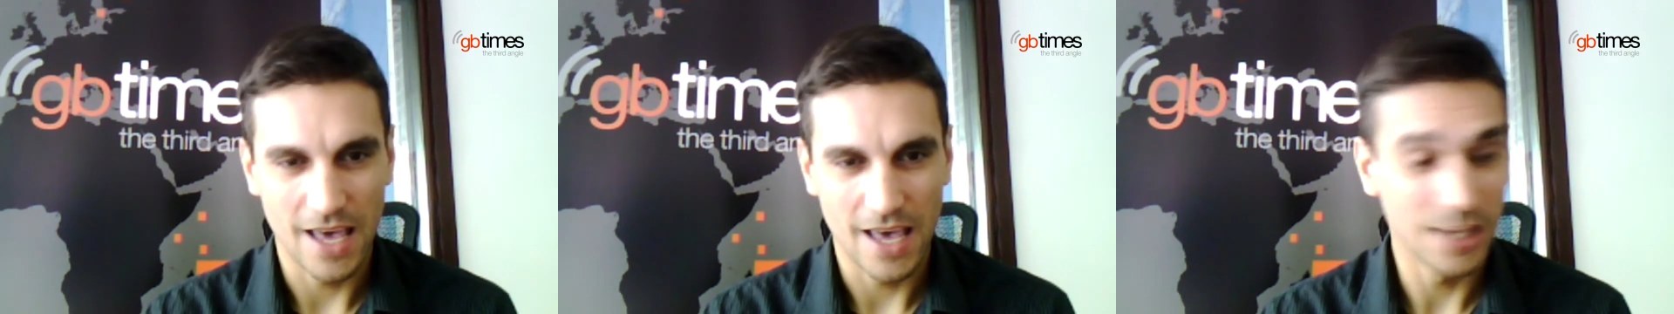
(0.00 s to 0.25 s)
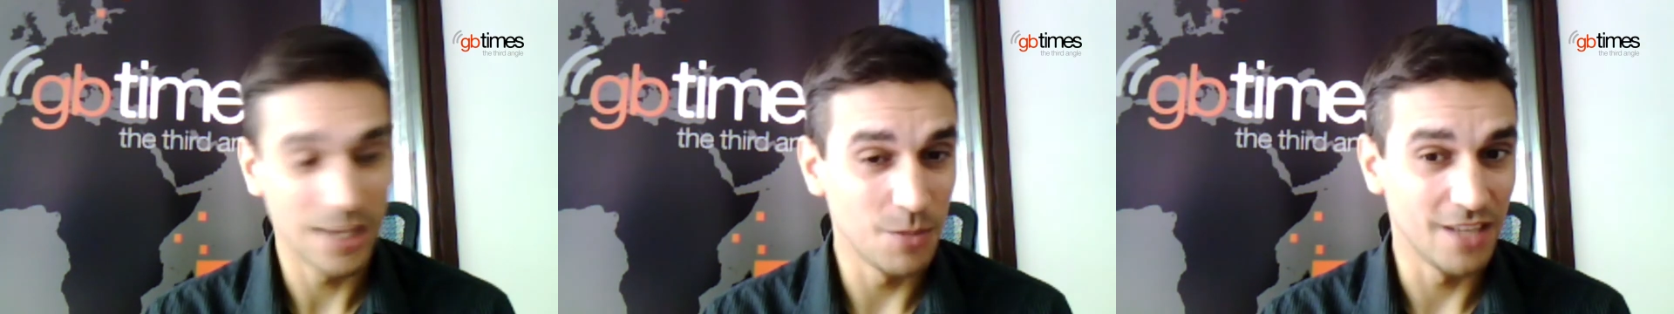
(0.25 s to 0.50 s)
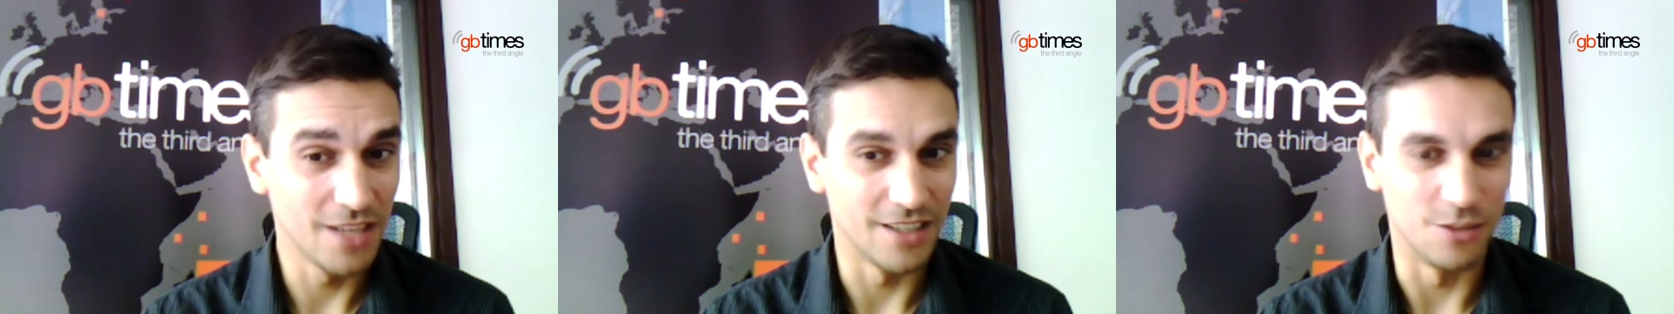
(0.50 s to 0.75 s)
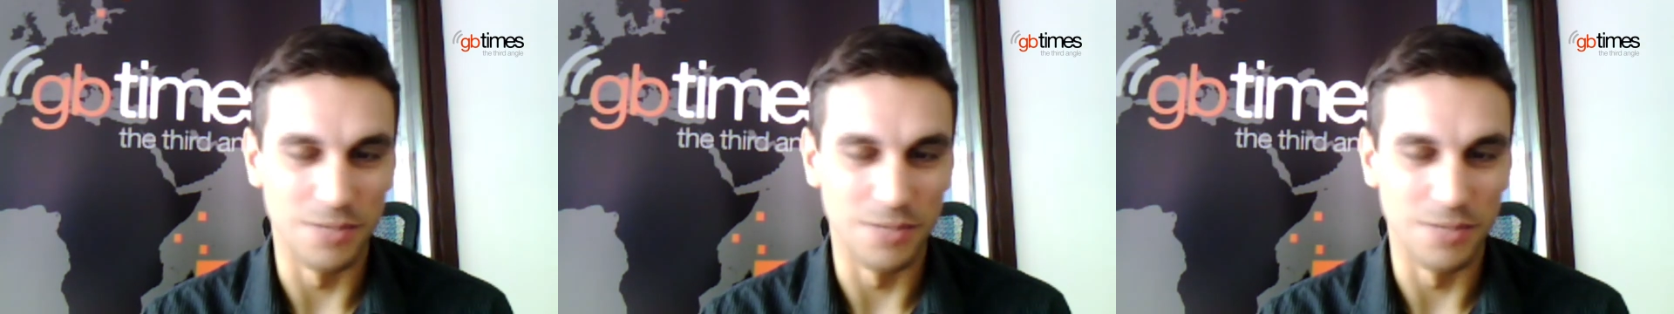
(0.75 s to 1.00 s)
At
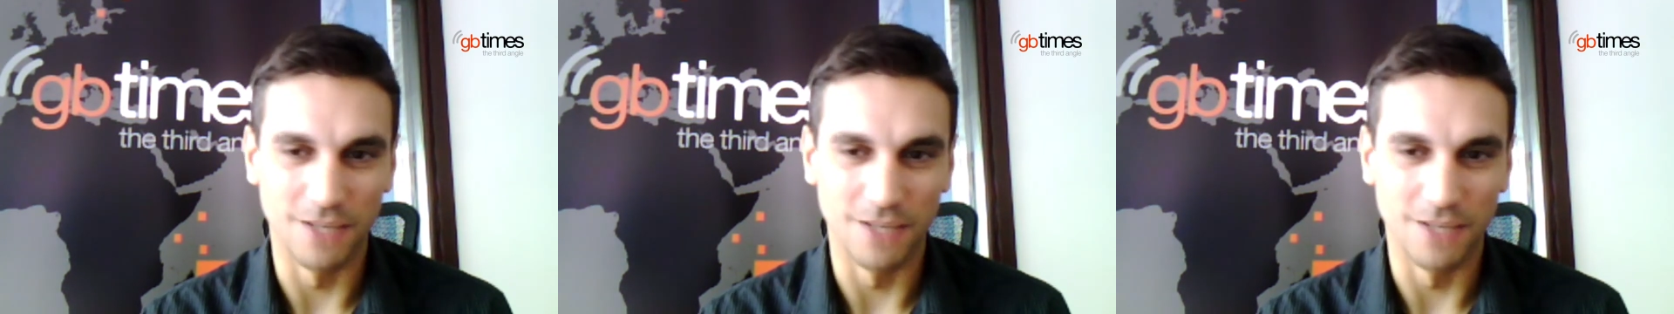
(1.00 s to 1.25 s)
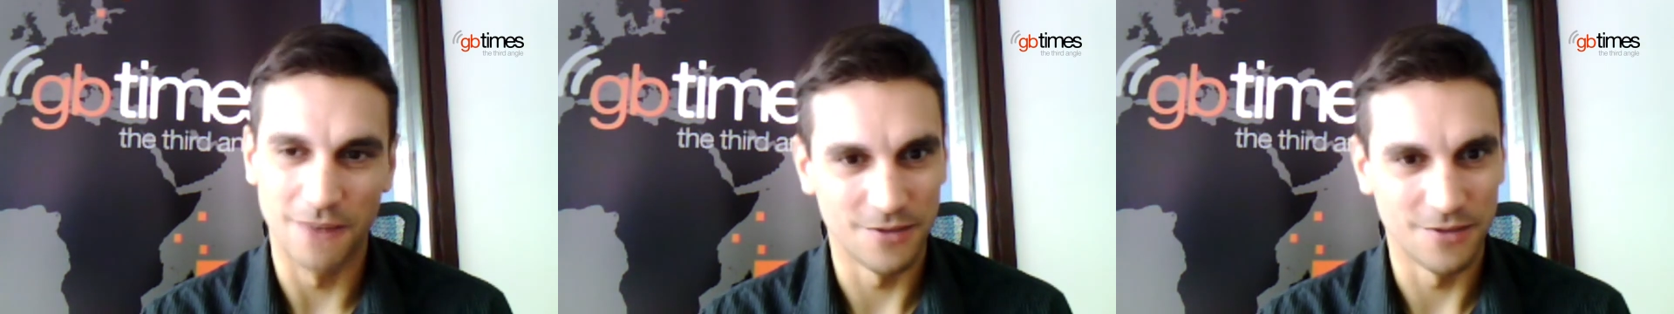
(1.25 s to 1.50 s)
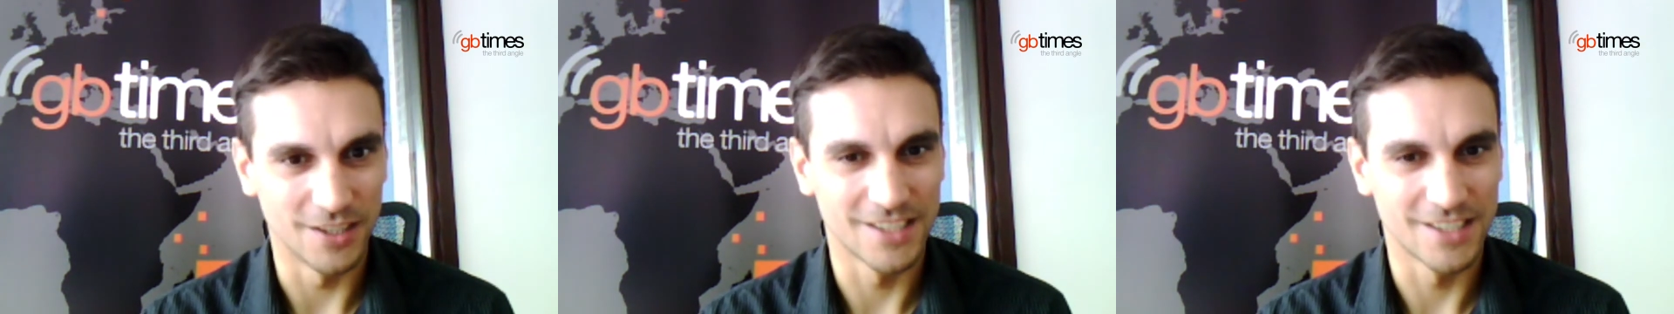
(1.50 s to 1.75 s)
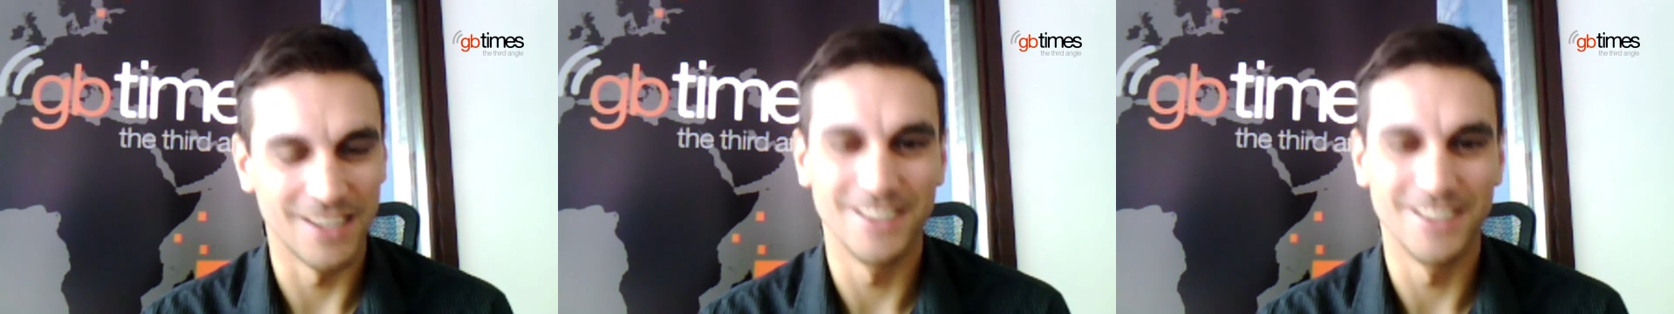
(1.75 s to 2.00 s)
midnight, big
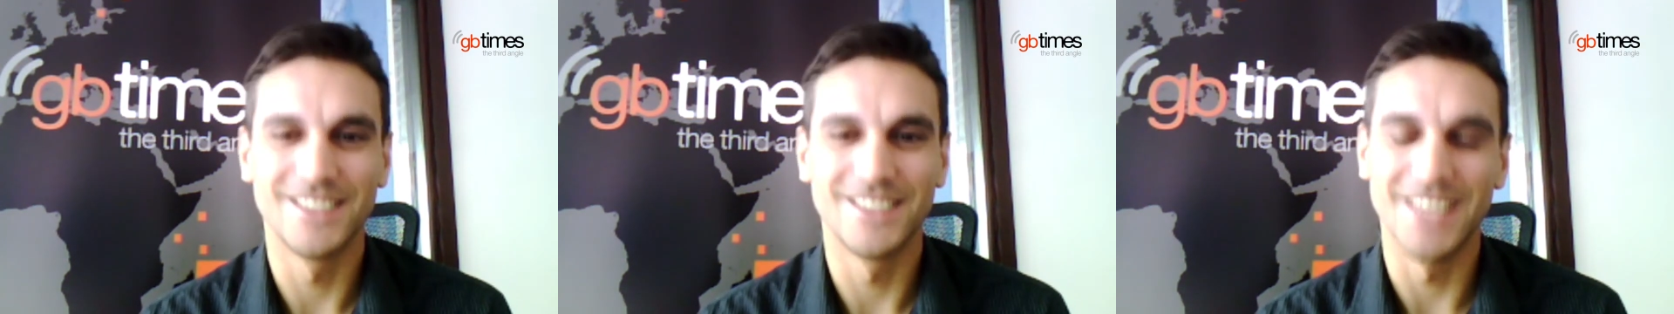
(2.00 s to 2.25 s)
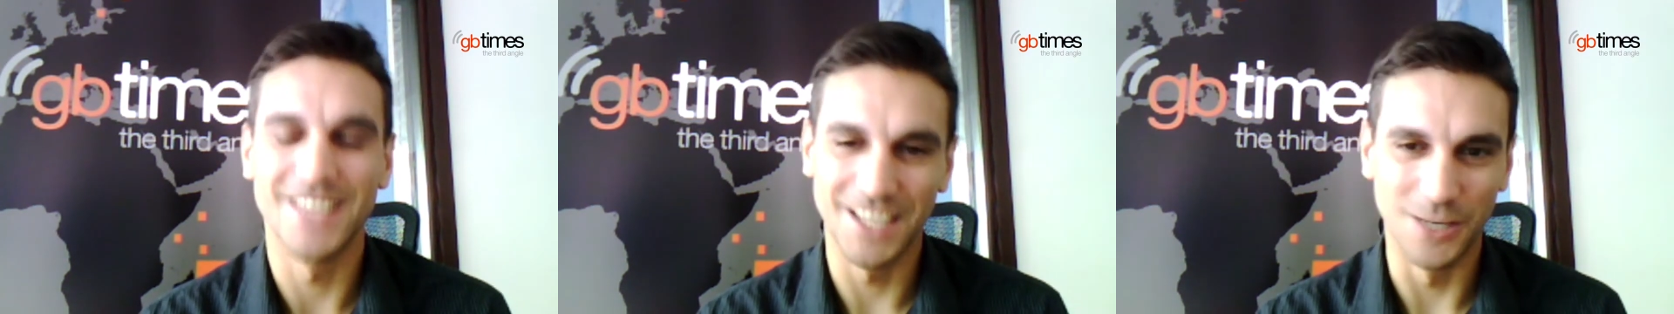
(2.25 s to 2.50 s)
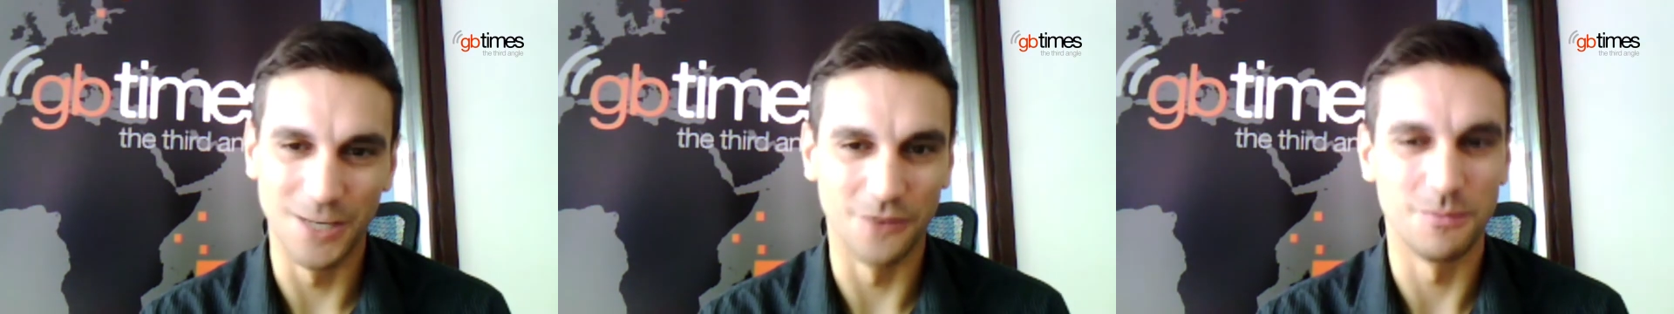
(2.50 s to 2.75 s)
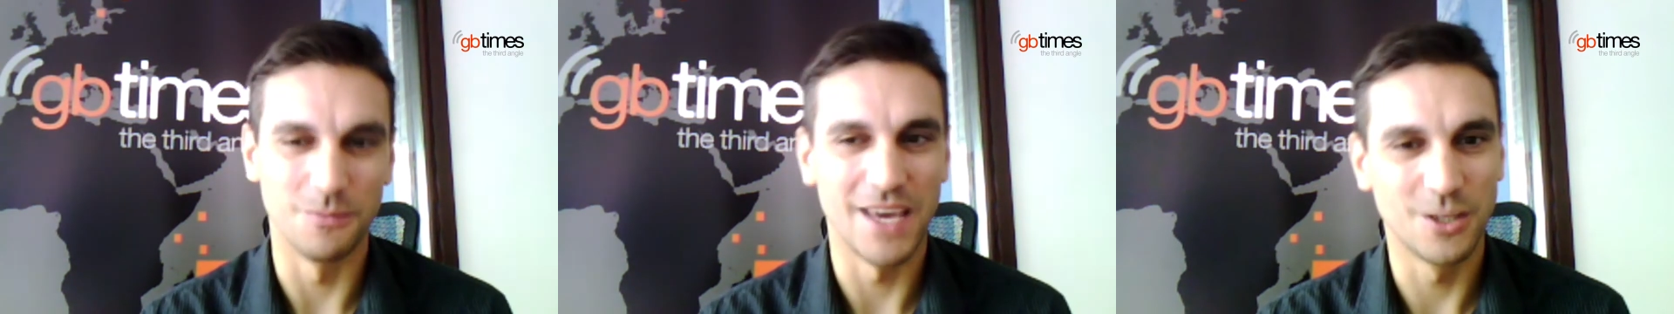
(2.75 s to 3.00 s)
fireworks and the singing
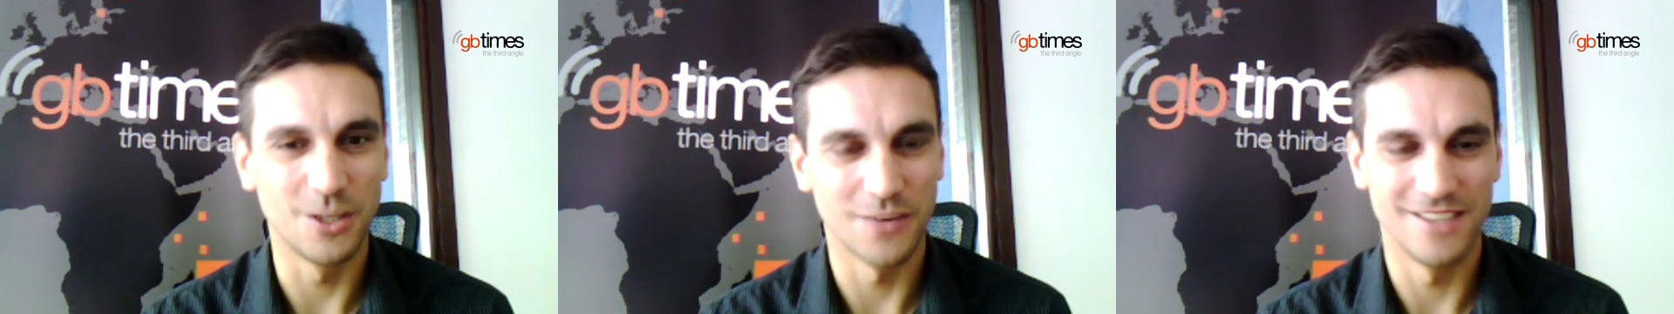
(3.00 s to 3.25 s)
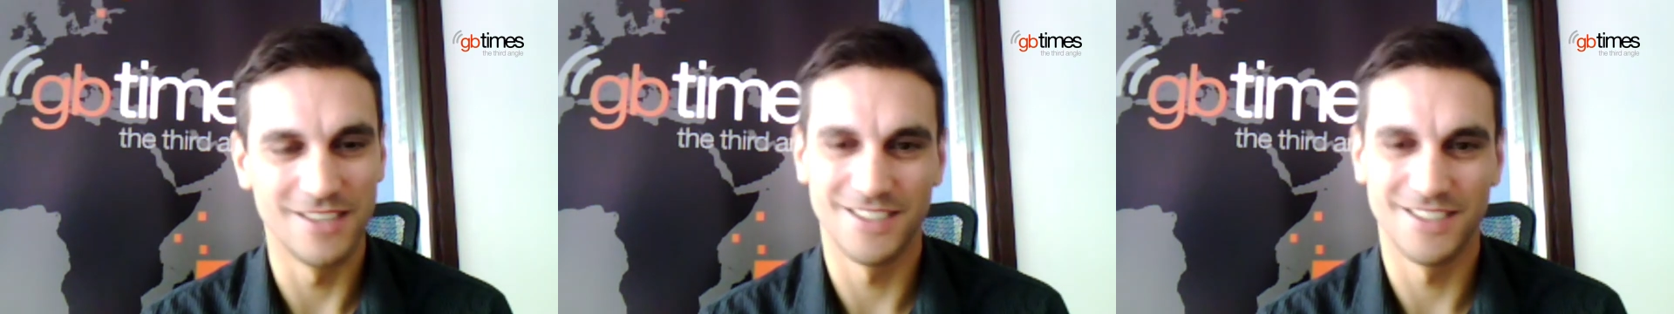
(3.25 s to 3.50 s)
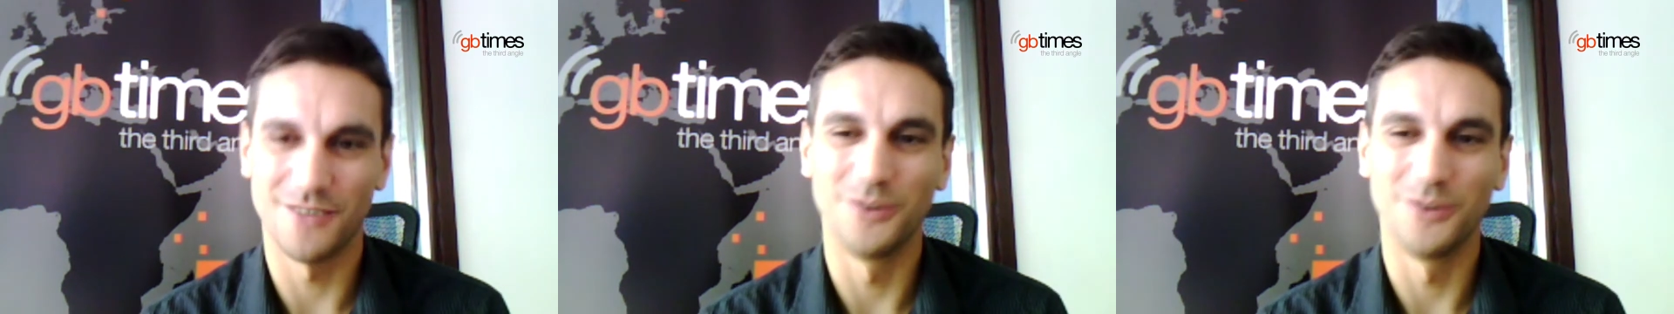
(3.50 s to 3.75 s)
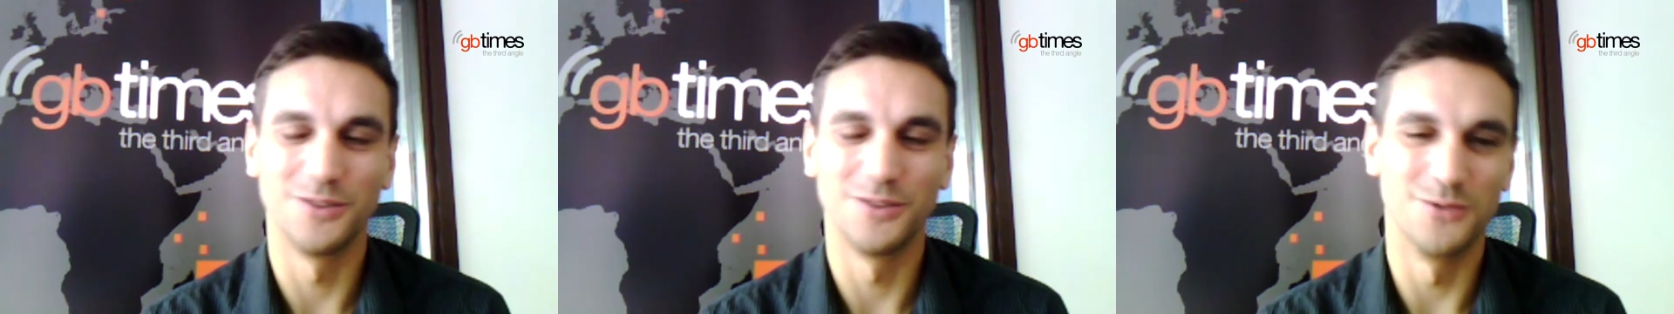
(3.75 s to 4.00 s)
of Beethoven's
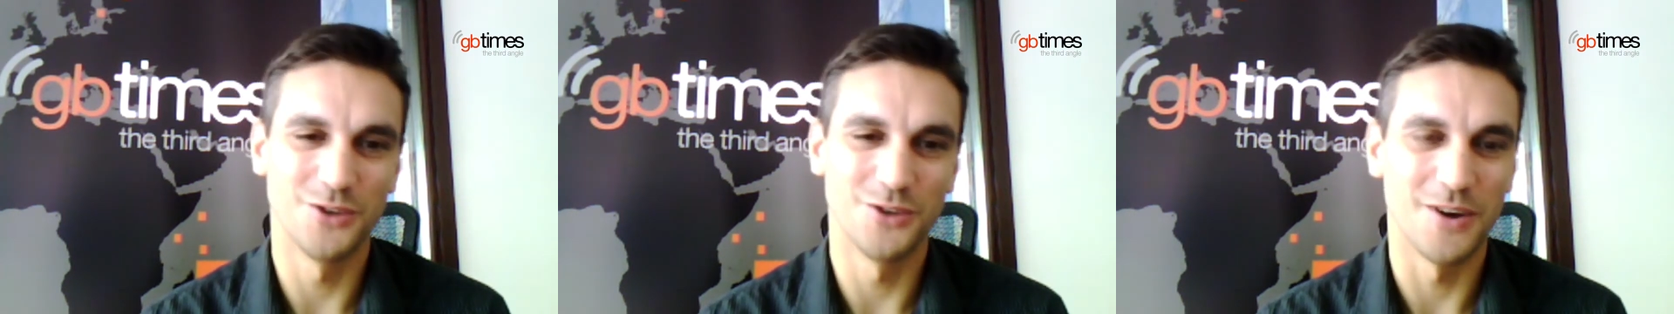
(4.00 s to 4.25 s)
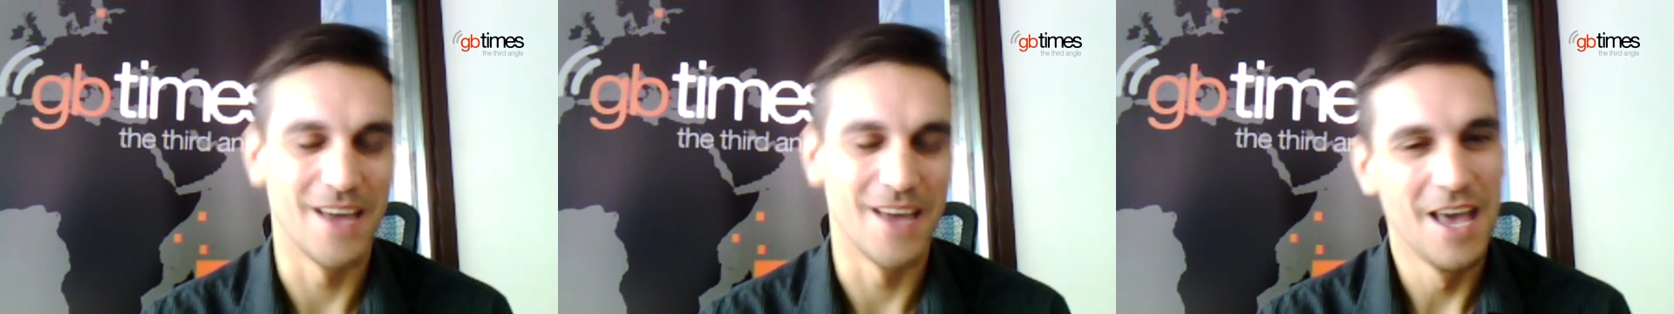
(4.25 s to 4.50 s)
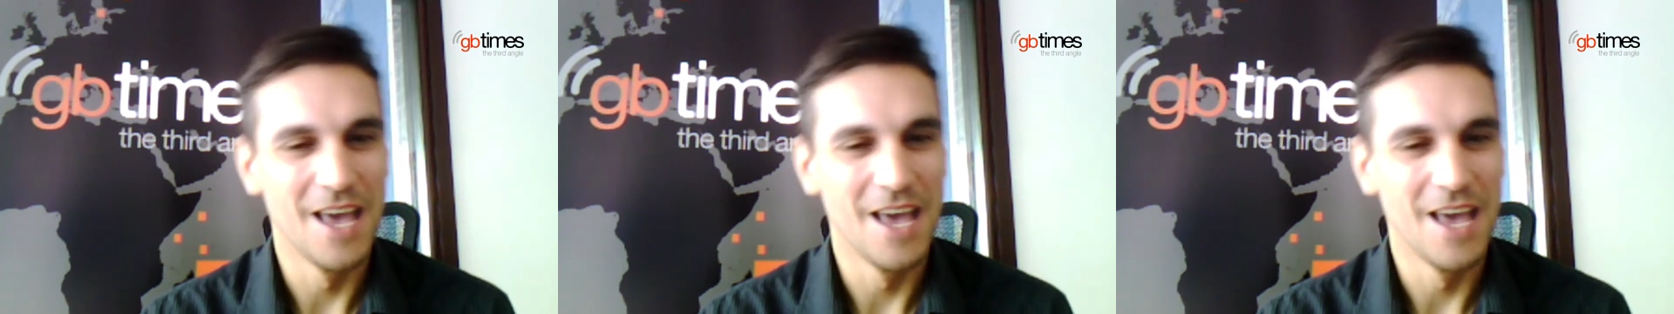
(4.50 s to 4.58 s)
Ode to Joy